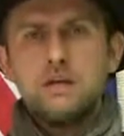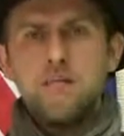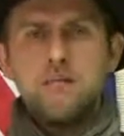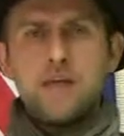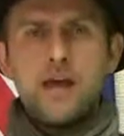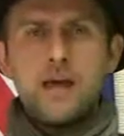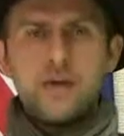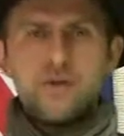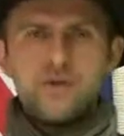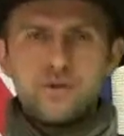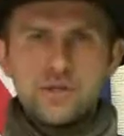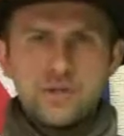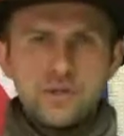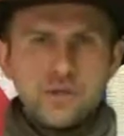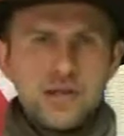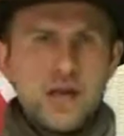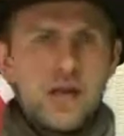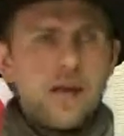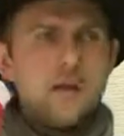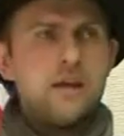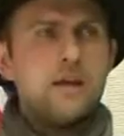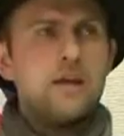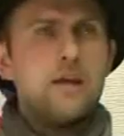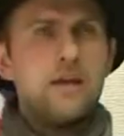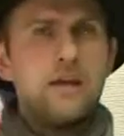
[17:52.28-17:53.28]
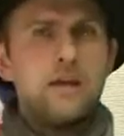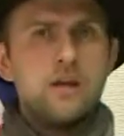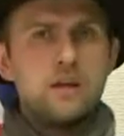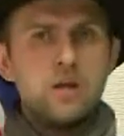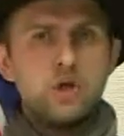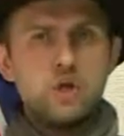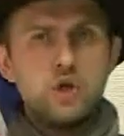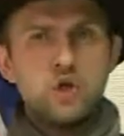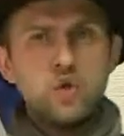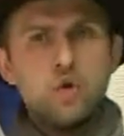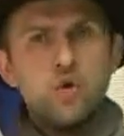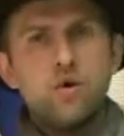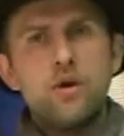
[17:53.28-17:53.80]
understanding and
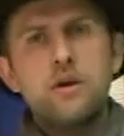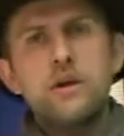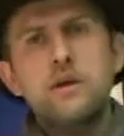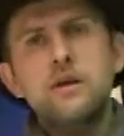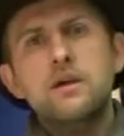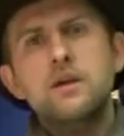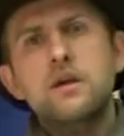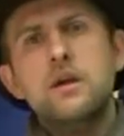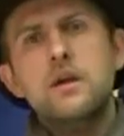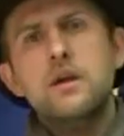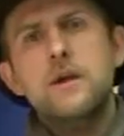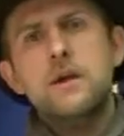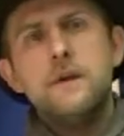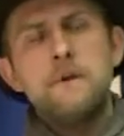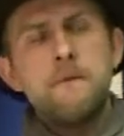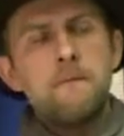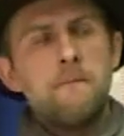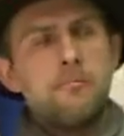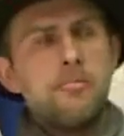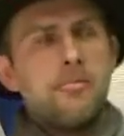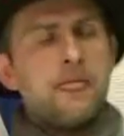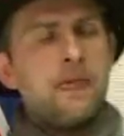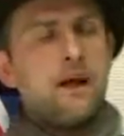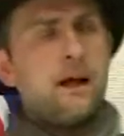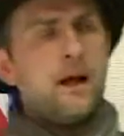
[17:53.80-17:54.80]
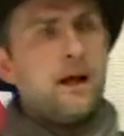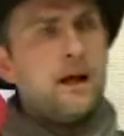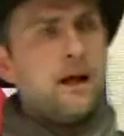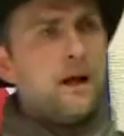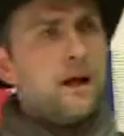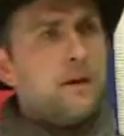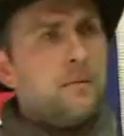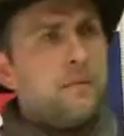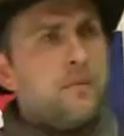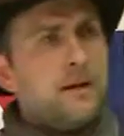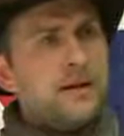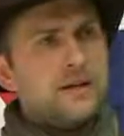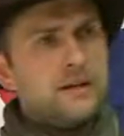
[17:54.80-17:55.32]
enjoying,
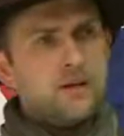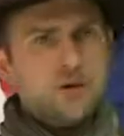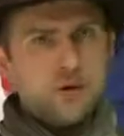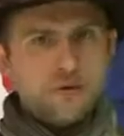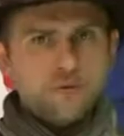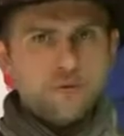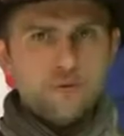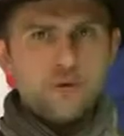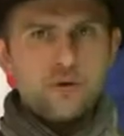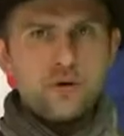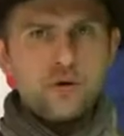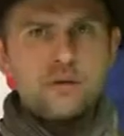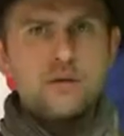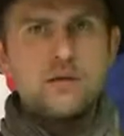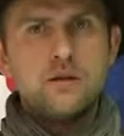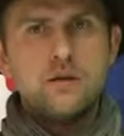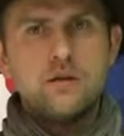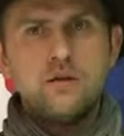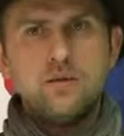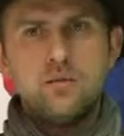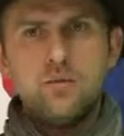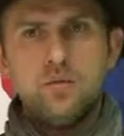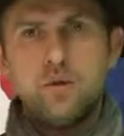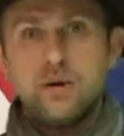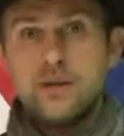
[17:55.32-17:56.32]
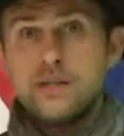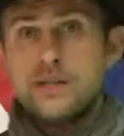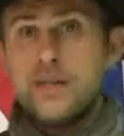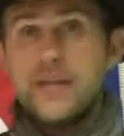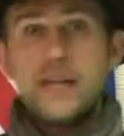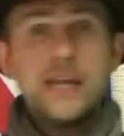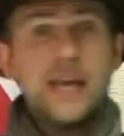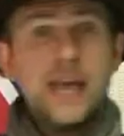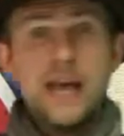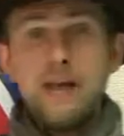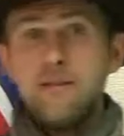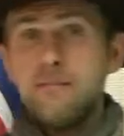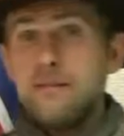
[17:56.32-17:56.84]
but not focusing on the words.
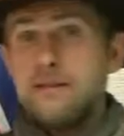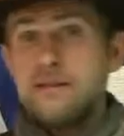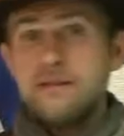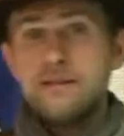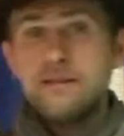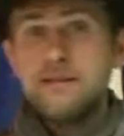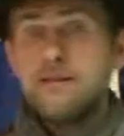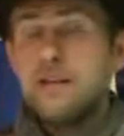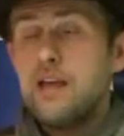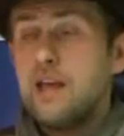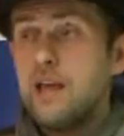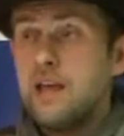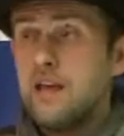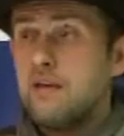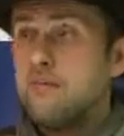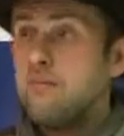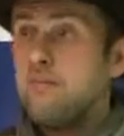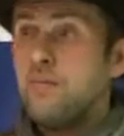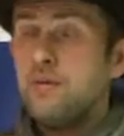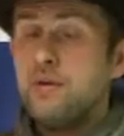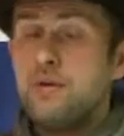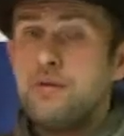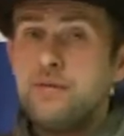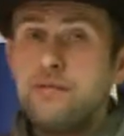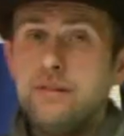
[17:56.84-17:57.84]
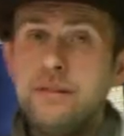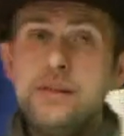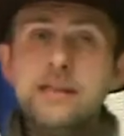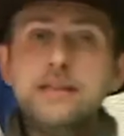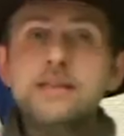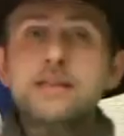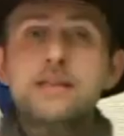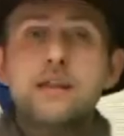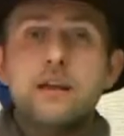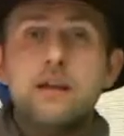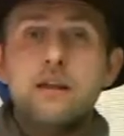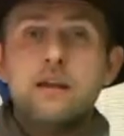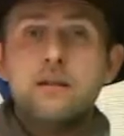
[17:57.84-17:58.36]
It can be the same with
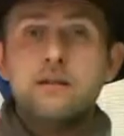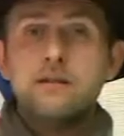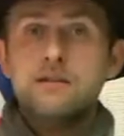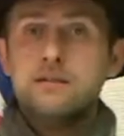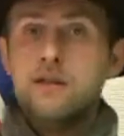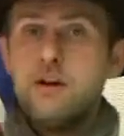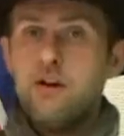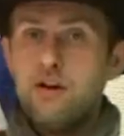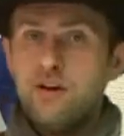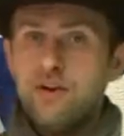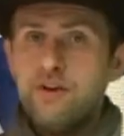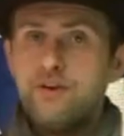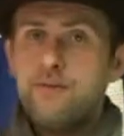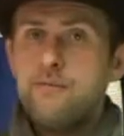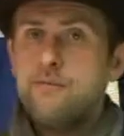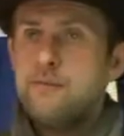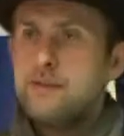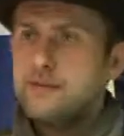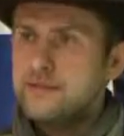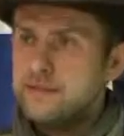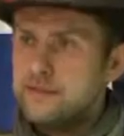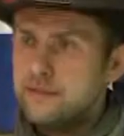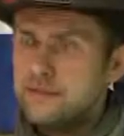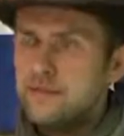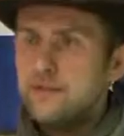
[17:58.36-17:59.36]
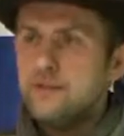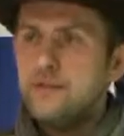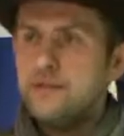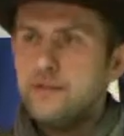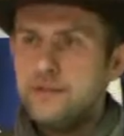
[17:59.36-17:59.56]
listening. It's harder, but still